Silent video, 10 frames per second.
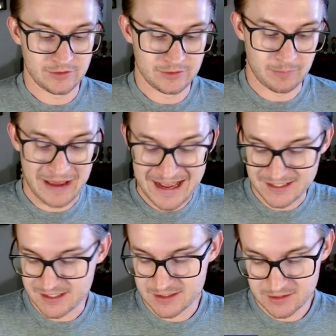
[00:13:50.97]
The
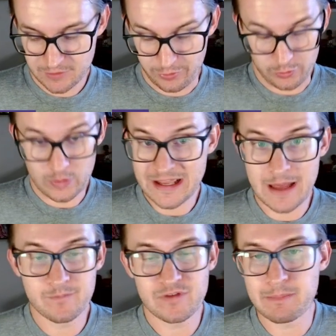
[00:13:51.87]
past 3
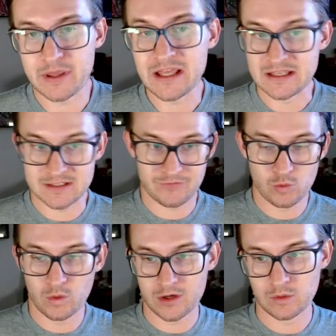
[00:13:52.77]
MVPs, if you
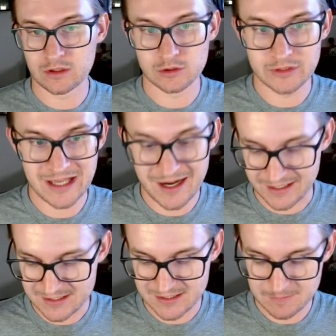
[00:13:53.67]
want to include
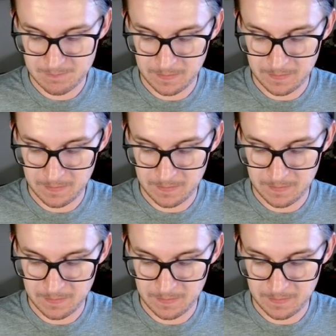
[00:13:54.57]
Giannis,